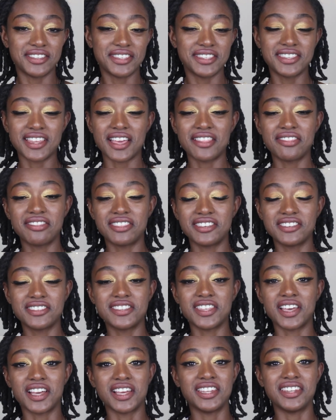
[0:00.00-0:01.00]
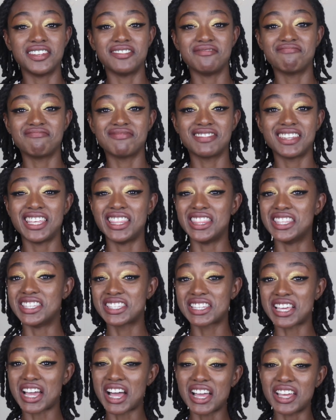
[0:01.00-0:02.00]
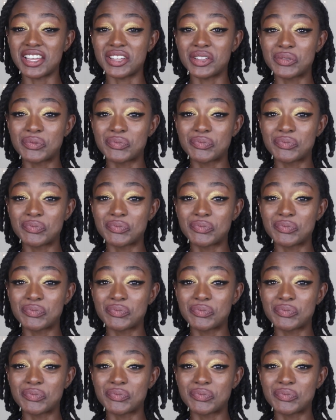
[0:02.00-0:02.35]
set the sun in the sky.